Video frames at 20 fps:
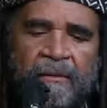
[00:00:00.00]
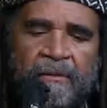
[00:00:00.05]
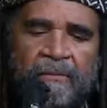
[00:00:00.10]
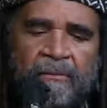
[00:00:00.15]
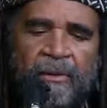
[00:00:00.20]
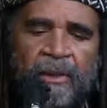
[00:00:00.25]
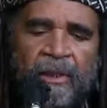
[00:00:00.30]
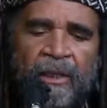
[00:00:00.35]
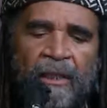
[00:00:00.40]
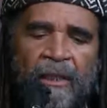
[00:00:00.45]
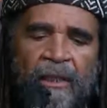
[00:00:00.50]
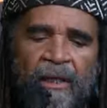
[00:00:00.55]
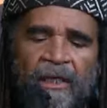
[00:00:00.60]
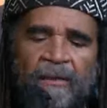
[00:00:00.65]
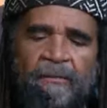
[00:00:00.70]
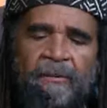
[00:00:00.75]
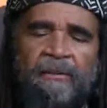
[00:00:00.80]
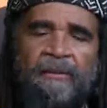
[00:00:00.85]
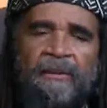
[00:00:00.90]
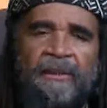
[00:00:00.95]
We
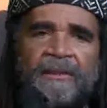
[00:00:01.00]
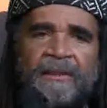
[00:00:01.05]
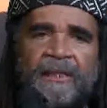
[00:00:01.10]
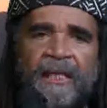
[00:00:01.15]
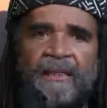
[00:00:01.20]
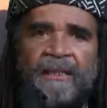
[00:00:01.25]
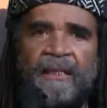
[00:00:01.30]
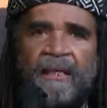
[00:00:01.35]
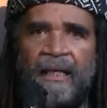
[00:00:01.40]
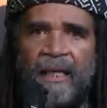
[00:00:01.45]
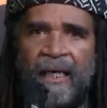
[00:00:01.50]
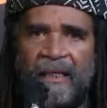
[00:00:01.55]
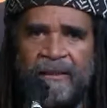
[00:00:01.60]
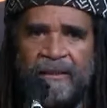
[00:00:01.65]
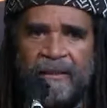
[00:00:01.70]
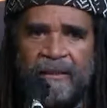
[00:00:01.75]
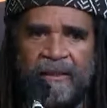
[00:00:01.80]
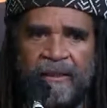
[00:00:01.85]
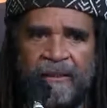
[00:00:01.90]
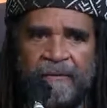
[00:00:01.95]
encourage people to take the
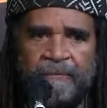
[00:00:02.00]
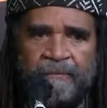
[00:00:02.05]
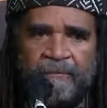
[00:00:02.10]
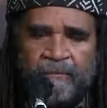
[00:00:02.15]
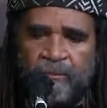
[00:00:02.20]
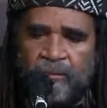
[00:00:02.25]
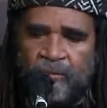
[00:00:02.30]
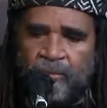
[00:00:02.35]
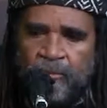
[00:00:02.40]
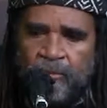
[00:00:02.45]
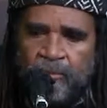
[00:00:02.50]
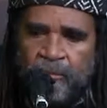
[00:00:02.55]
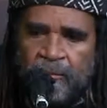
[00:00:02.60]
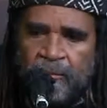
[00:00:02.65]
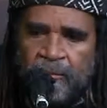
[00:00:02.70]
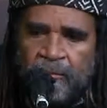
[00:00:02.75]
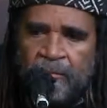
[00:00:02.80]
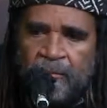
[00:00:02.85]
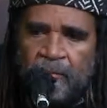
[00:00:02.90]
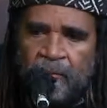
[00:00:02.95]
lecithin
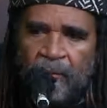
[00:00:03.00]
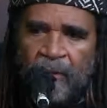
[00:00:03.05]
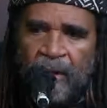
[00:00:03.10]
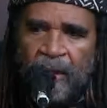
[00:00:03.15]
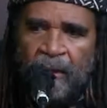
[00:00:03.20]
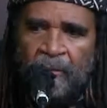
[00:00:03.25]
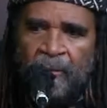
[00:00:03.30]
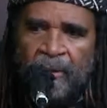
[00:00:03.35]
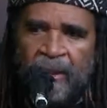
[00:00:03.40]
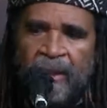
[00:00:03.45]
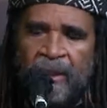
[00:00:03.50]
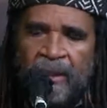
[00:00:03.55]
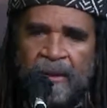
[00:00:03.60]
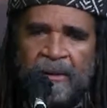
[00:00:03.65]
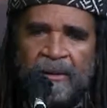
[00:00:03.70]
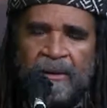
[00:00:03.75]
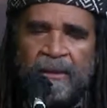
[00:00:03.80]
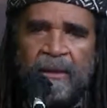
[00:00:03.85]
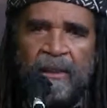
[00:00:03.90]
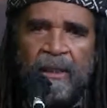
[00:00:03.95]

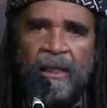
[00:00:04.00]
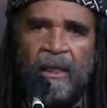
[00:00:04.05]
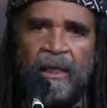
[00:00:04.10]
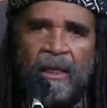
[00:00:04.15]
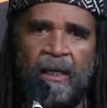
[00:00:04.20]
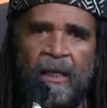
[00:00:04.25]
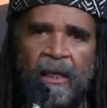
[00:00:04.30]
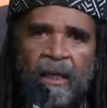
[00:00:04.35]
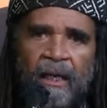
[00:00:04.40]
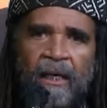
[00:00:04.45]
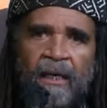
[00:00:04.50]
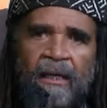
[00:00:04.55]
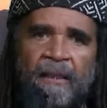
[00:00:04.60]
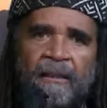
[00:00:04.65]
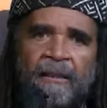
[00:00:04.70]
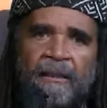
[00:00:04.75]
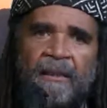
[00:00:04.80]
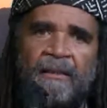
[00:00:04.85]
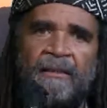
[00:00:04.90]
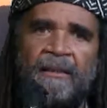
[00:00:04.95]
because it
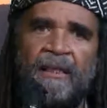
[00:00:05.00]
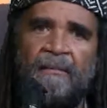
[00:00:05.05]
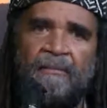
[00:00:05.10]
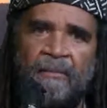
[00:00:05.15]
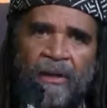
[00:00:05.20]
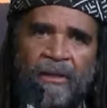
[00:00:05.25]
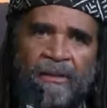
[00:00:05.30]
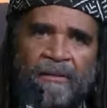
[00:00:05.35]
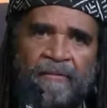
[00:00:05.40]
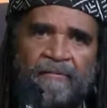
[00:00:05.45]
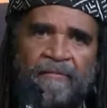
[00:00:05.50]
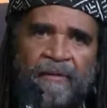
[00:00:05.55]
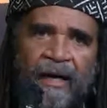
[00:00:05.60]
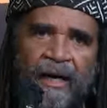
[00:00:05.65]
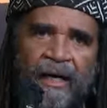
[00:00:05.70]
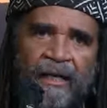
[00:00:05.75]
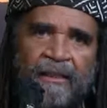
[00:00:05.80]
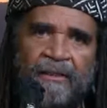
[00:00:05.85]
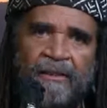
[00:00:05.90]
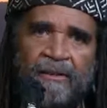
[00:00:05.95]
is
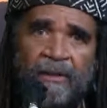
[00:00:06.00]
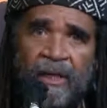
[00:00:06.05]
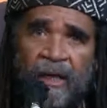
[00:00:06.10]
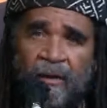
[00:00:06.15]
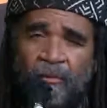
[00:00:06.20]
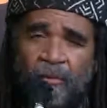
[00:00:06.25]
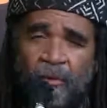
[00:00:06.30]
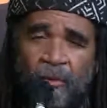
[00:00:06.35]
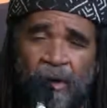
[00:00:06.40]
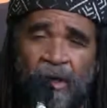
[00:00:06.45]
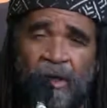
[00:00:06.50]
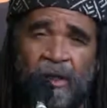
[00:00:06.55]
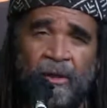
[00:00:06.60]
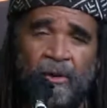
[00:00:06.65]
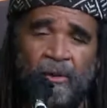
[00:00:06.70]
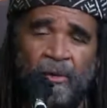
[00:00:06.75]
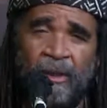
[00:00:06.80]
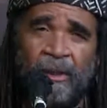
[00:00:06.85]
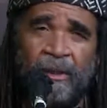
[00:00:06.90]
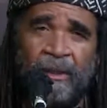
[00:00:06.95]
emulsifying. You know how water and
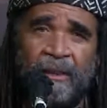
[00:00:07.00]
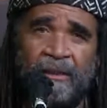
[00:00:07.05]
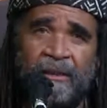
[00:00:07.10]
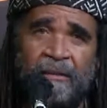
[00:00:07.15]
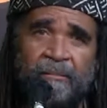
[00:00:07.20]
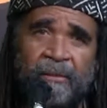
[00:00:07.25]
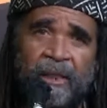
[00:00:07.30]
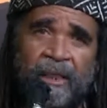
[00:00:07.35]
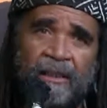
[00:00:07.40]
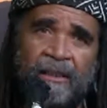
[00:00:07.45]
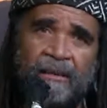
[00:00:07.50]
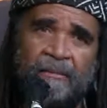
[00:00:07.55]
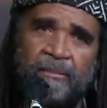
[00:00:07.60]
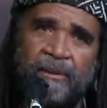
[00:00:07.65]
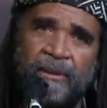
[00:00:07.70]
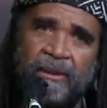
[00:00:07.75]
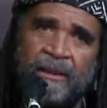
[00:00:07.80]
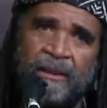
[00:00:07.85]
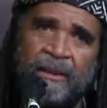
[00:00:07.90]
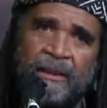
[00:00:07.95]
oil doesn't mix? You
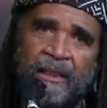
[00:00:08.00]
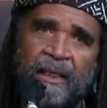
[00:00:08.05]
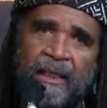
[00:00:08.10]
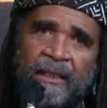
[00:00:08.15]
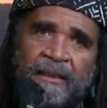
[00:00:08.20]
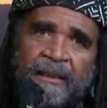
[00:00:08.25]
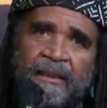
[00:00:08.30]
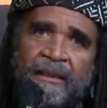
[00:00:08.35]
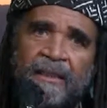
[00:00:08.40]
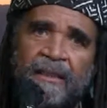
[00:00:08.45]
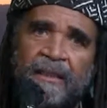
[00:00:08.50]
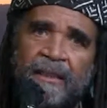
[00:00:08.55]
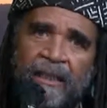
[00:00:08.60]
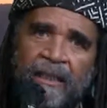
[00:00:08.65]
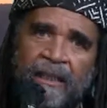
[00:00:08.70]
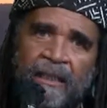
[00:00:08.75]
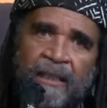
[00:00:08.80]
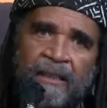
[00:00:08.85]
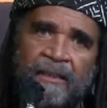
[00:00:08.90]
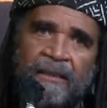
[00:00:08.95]
put the lecithin in there,
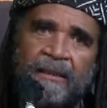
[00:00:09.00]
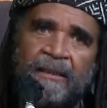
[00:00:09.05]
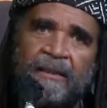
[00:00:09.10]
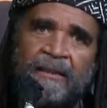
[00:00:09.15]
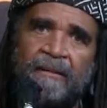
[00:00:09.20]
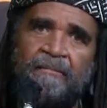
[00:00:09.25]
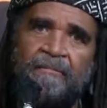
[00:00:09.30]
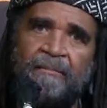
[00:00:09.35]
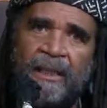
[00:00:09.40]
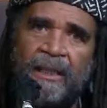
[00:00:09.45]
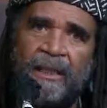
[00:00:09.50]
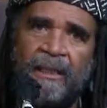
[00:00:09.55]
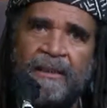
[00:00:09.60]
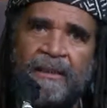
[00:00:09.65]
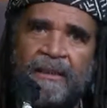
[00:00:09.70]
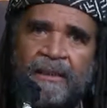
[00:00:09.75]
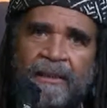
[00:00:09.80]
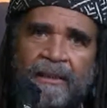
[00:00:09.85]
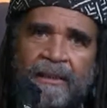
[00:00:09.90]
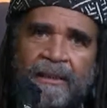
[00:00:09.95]
gets it to
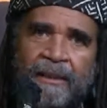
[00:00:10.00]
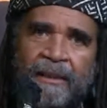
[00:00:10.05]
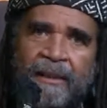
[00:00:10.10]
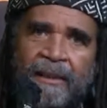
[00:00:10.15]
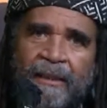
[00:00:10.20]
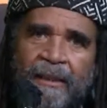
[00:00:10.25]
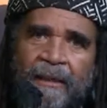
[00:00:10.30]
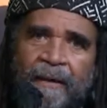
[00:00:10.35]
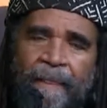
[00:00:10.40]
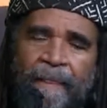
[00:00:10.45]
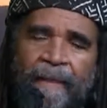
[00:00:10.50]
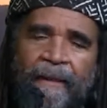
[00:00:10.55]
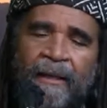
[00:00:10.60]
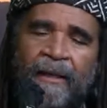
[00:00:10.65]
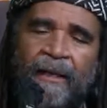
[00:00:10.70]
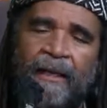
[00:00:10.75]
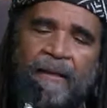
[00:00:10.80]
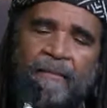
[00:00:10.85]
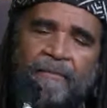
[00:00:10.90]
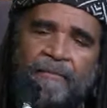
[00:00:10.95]
mixing.
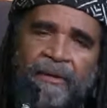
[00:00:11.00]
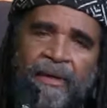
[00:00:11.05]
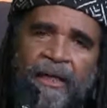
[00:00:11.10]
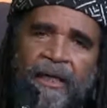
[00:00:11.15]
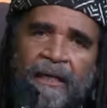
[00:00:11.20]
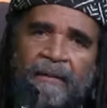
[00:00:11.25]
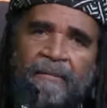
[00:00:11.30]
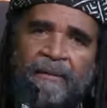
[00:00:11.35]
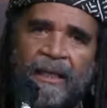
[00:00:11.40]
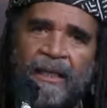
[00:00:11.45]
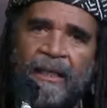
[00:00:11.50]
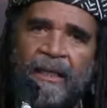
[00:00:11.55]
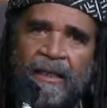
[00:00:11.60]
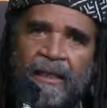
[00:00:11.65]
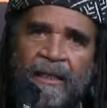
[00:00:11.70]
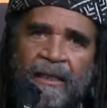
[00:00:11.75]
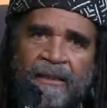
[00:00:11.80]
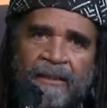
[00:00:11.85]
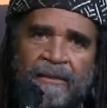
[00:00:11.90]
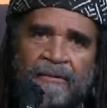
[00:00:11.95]
Can break up that
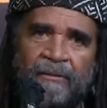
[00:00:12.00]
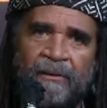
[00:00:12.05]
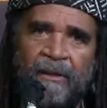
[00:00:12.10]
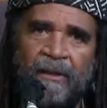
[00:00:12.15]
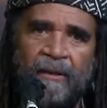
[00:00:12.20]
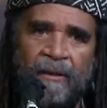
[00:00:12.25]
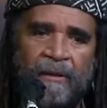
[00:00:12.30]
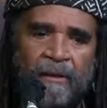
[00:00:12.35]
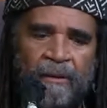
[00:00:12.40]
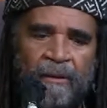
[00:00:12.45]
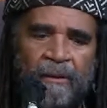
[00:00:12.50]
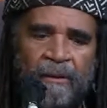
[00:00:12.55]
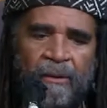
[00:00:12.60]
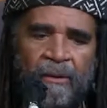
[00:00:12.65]
cholesterol.